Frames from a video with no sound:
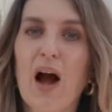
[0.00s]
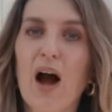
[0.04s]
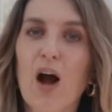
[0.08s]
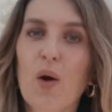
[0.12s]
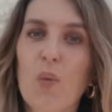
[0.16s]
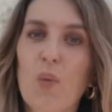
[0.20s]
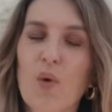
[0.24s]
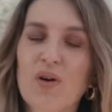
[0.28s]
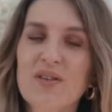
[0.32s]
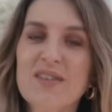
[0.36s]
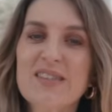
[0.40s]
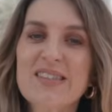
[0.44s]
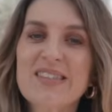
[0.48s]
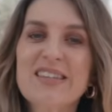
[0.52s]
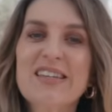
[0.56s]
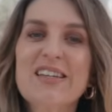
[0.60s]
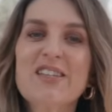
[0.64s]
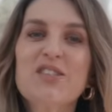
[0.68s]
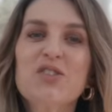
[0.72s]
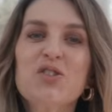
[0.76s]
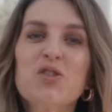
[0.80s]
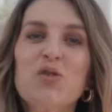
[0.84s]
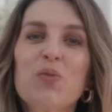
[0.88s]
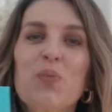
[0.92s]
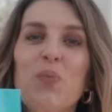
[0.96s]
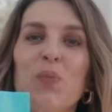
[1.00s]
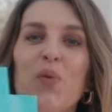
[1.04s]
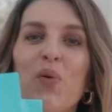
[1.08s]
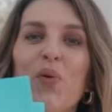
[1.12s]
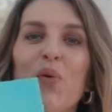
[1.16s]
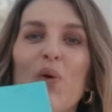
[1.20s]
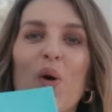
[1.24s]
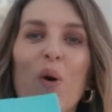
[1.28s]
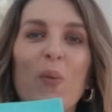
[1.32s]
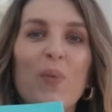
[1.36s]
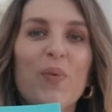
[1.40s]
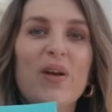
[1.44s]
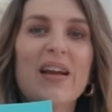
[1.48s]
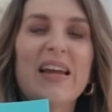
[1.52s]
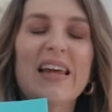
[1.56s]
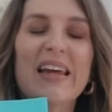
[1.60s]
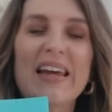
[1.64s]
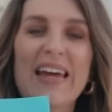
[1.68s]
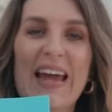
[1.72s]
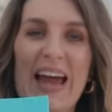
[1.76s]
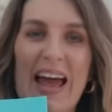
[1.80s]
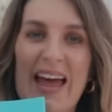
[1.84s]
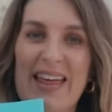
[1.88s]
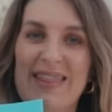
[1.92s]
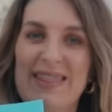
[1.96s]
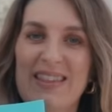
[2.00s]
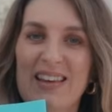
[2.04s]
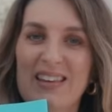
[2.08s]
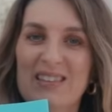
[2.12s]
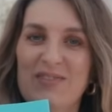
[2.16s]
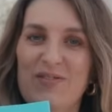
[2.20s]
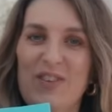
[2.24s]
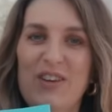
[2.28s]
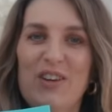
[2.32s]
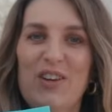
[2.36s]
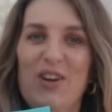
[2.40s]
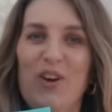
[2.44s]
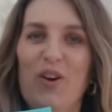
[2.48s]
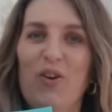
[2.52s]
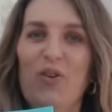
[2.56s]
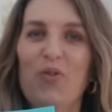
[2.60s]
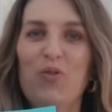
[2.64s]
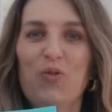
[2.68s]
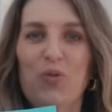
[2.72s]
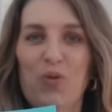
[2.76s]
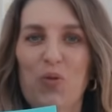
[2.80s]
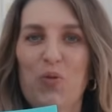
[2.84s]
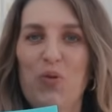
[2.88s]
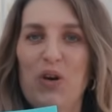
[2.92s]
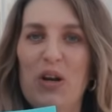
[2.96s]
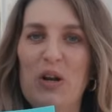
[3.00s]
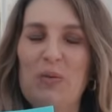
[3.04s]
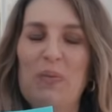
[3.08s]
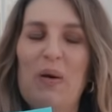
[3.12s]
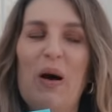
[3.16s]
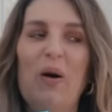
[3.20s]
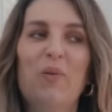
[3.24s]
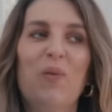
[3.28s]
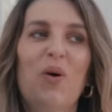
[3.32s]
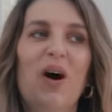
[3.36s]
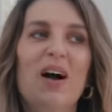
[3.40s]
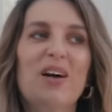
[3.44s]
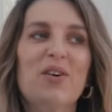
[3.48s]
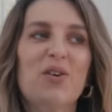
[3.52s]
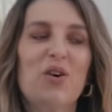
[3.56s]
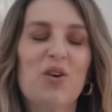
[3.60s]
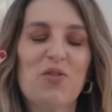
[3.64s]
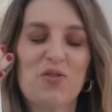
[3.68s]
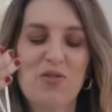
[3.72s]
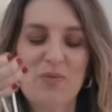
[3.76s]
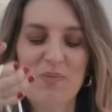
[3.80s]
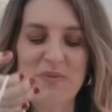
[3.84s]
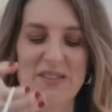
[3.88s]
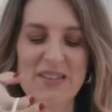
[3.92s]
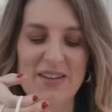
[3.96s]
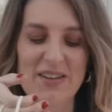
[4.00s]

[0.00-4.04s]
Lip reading: I wanted to properly end this video talking about what I got from